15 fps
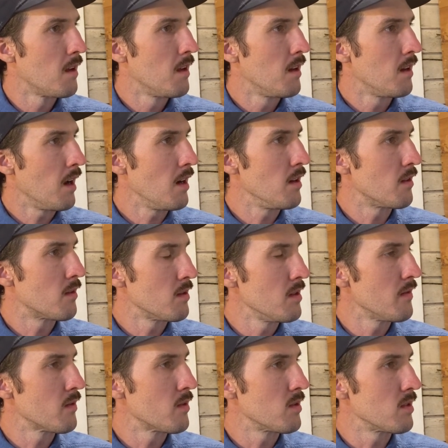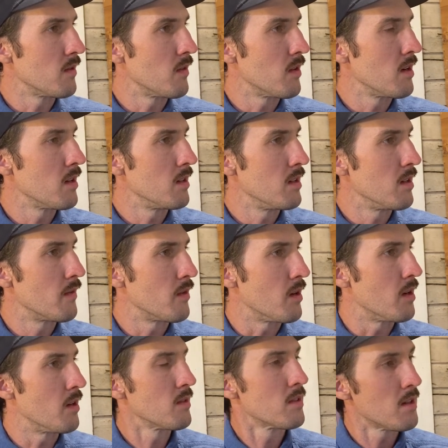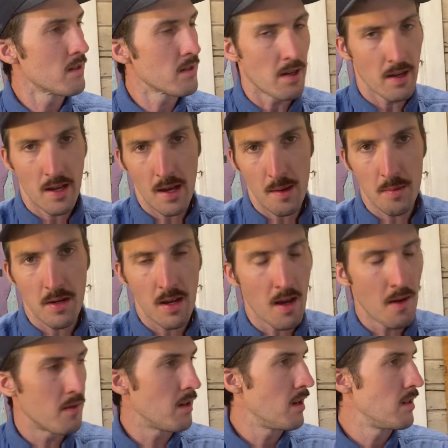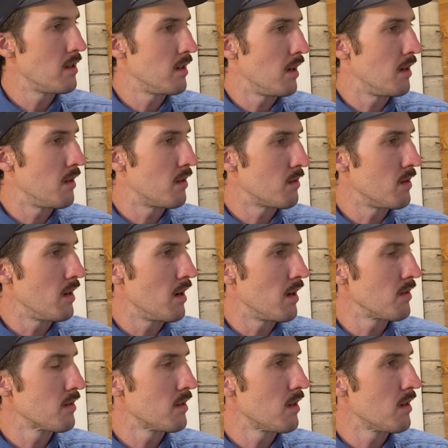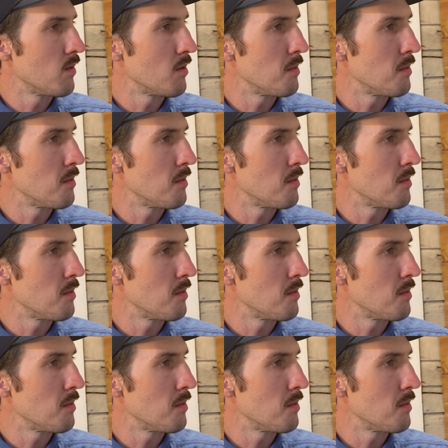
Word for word: 93, of course, a very good year for Aerostars. I happen to have a 1993 Aerostar, one of